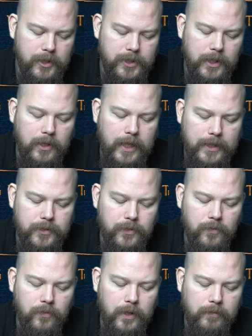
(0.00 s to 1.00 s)
She can
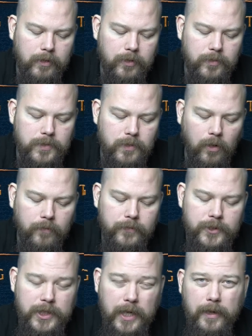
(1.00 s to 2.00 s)
do heroic
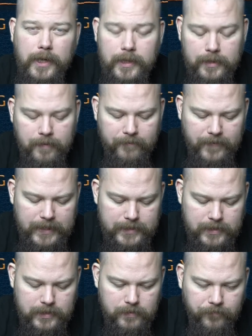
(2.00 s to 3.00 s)
resolve, channeling, and
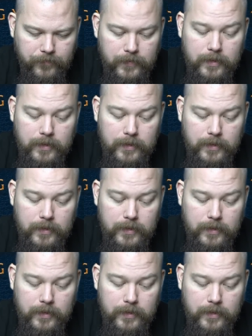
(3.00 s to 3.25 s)
defense.